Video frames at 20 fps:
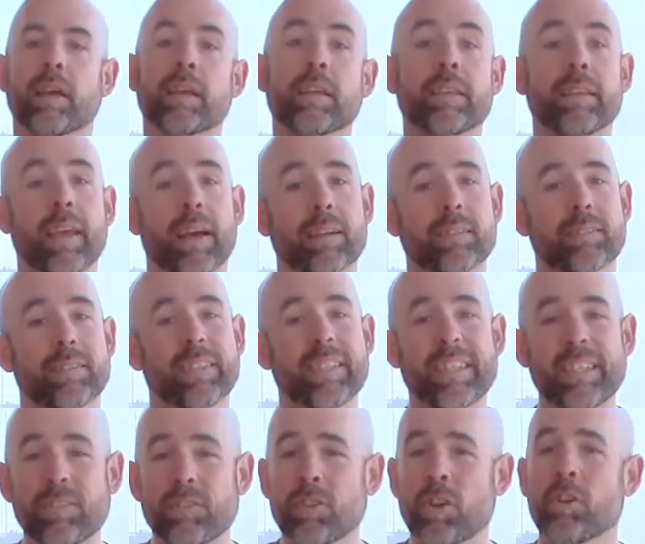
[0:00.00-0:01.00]
Yes,
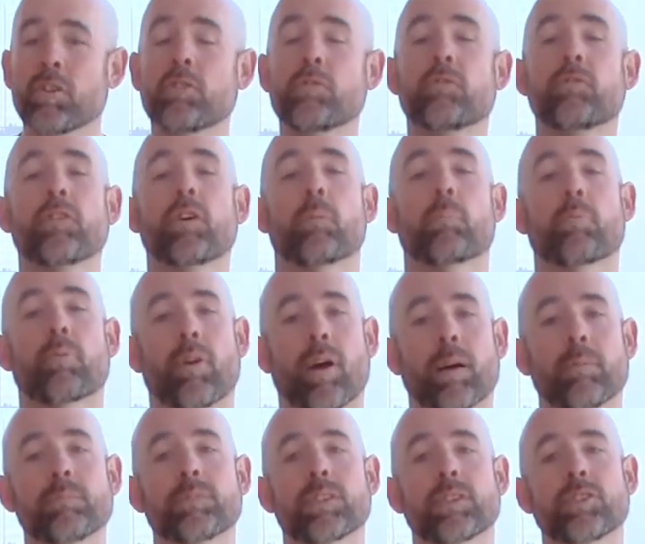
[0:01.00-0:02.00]
even though you feel
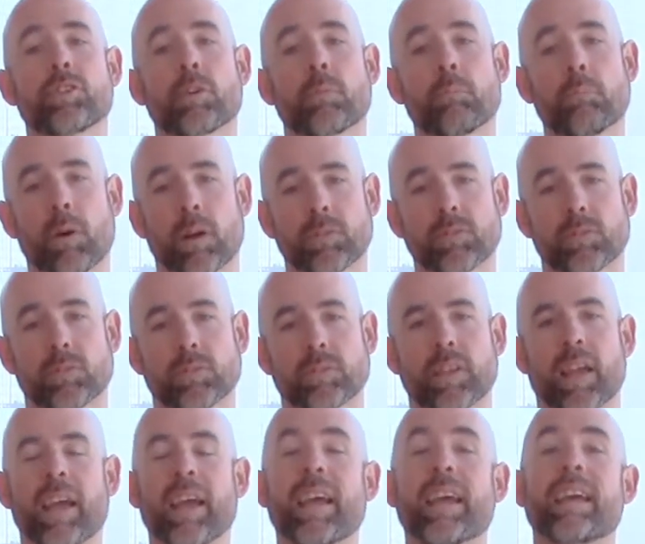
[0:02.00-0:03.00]
problems in your muscles,
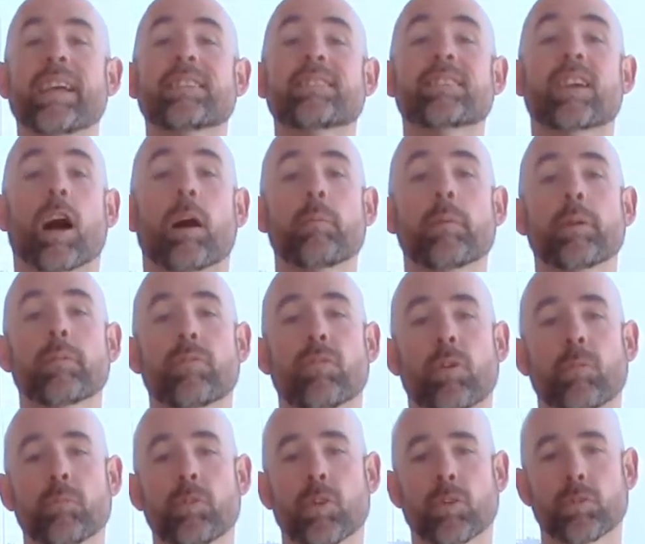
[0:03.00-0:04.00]
it's coming
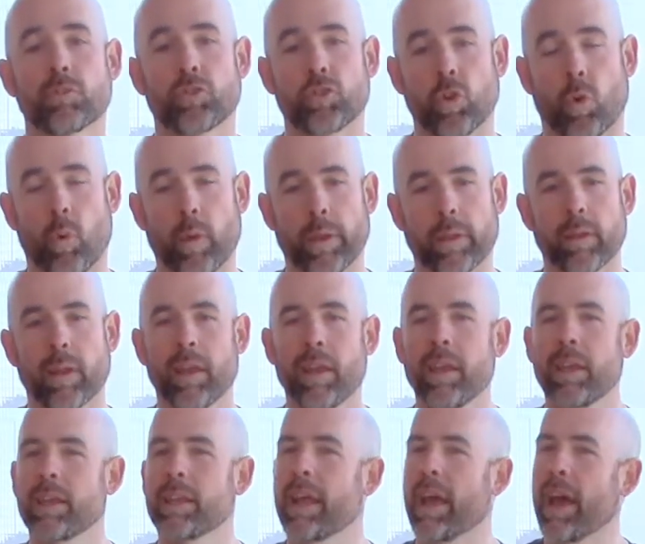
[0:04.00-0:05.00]
from your joint.
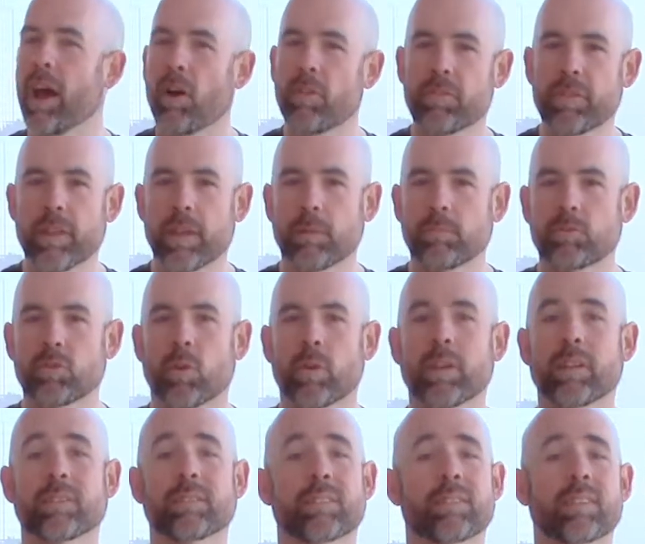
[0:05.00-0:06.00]
And a healthy hip
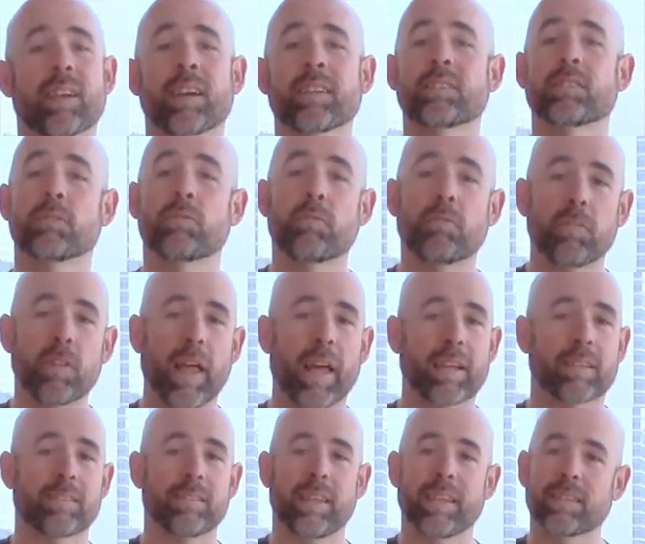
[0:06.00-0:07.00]
joint is designed to
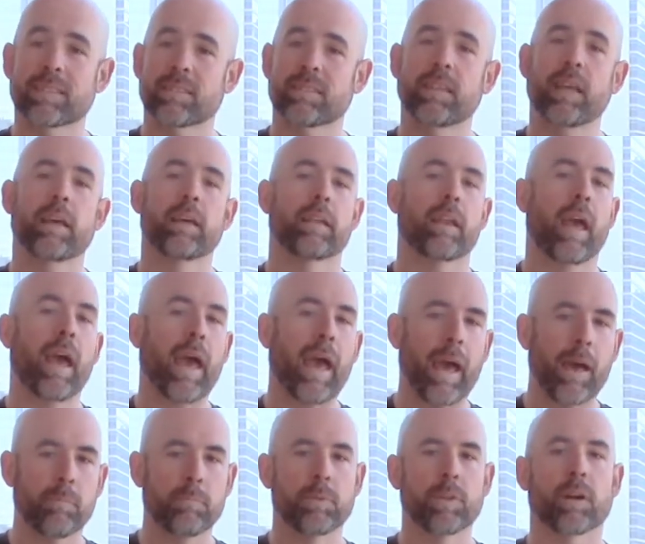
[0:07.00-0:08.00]
flex, extend,
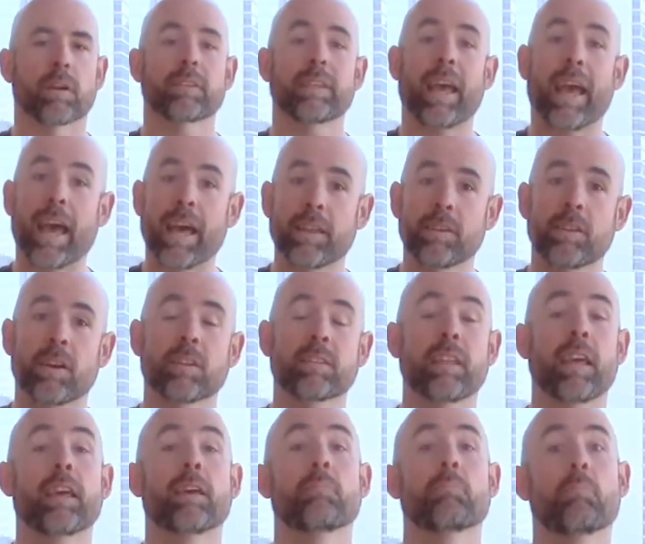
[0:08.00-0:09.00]
abduct,
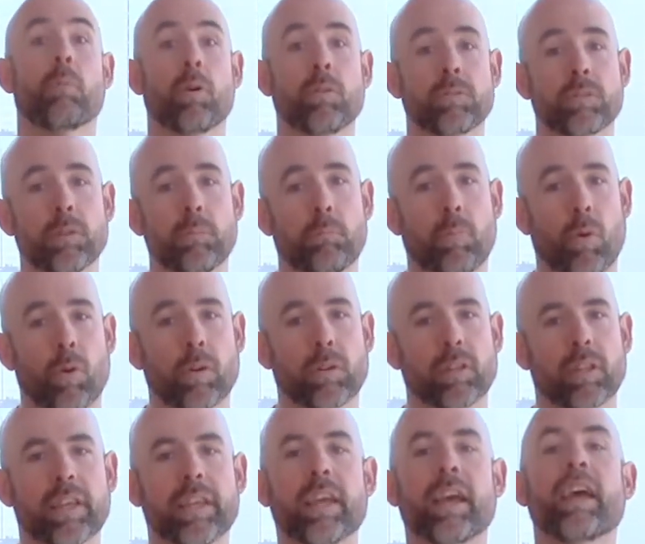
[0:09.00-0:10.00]
adduct, and most
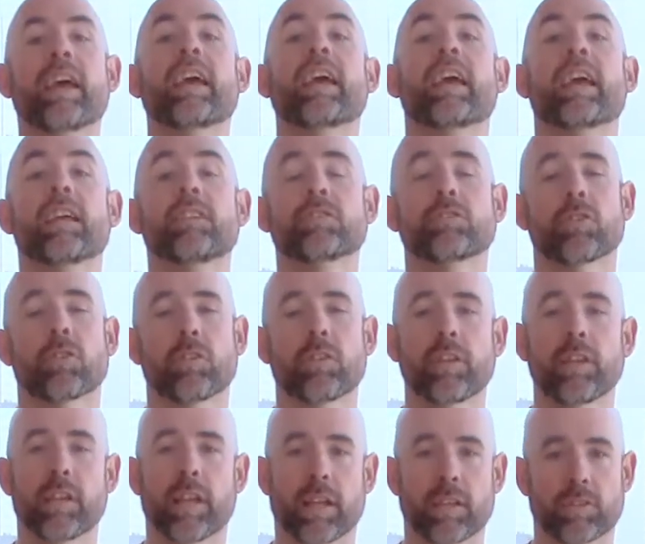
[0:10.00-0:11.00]
importantly,
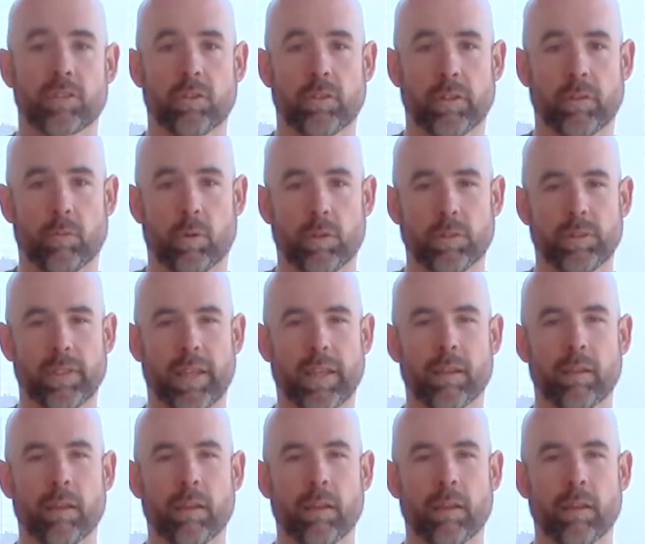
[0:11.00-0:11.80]
internally and externally rotate.